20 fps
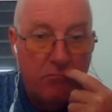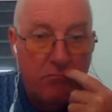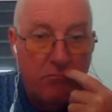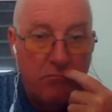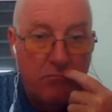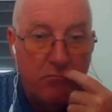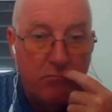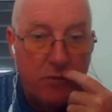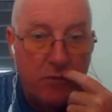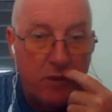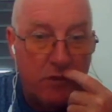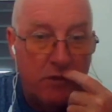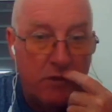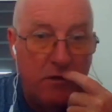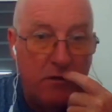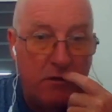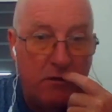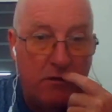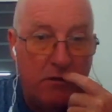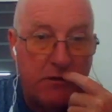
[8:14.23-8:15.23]

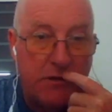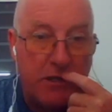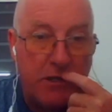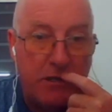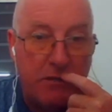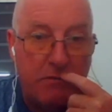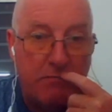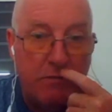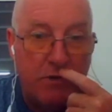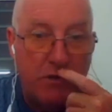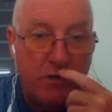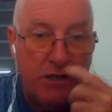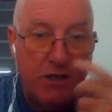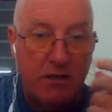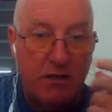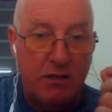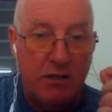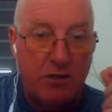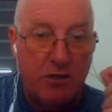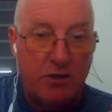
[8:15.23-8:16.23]
you see
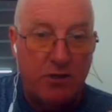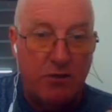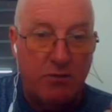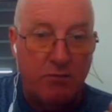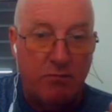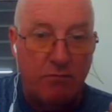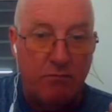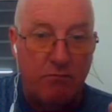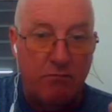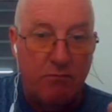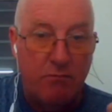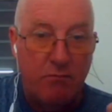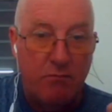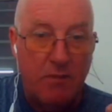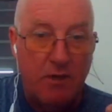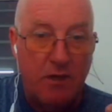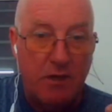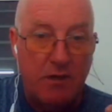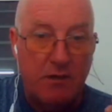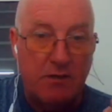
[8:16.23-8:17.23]
the issue
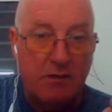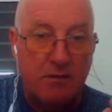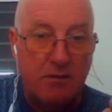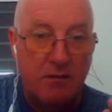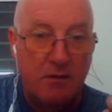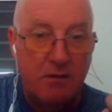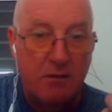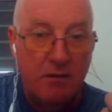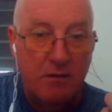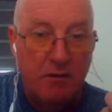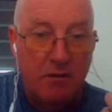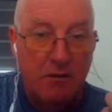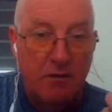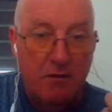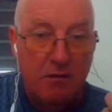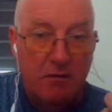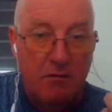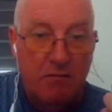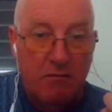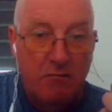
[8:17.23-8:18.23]
is
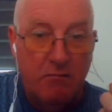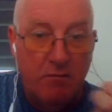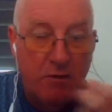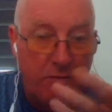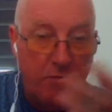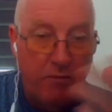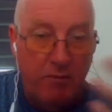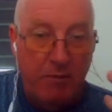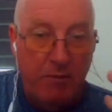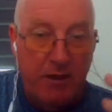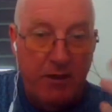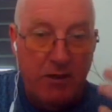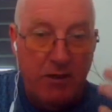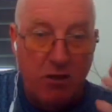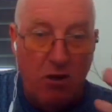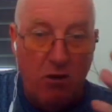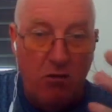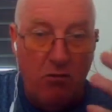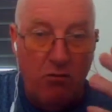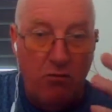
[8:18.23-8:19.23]
we're being
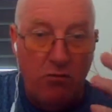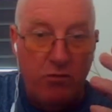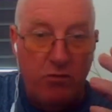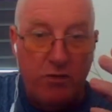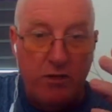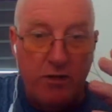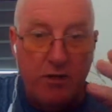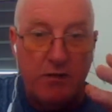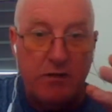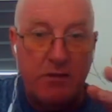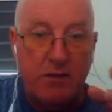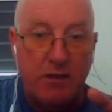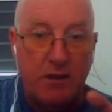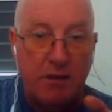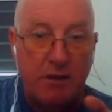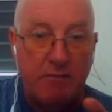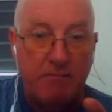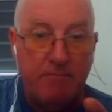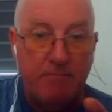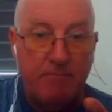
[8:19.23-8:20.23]
told that
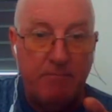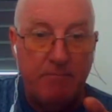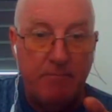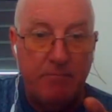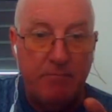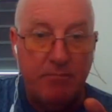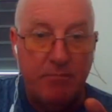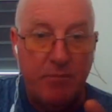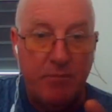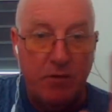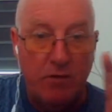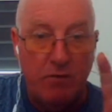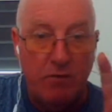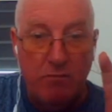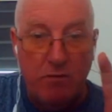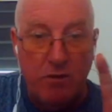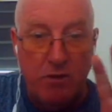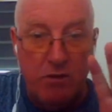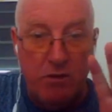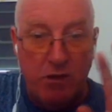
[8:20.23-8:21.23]

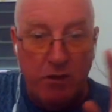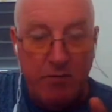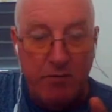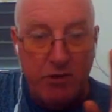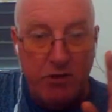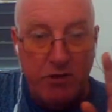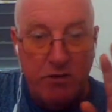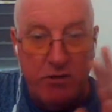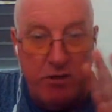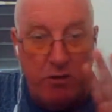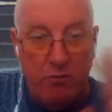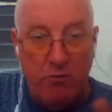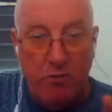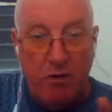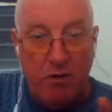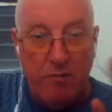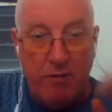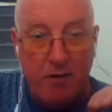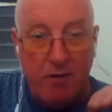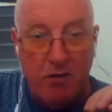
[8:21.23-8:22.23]
climate don't worry
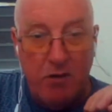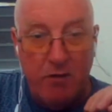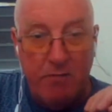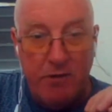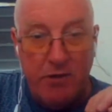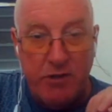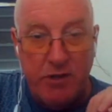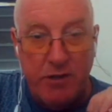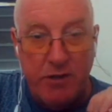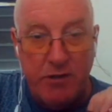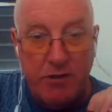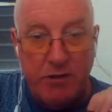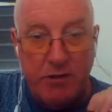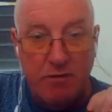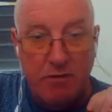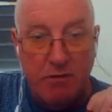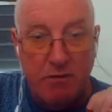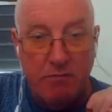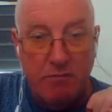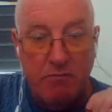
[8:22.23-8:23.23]
about climate change.
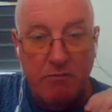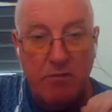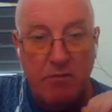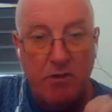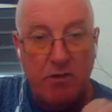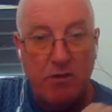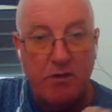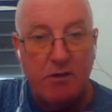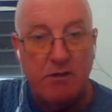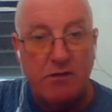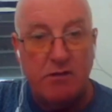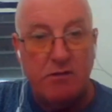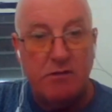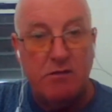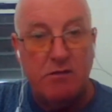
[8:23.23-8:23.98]
Like there's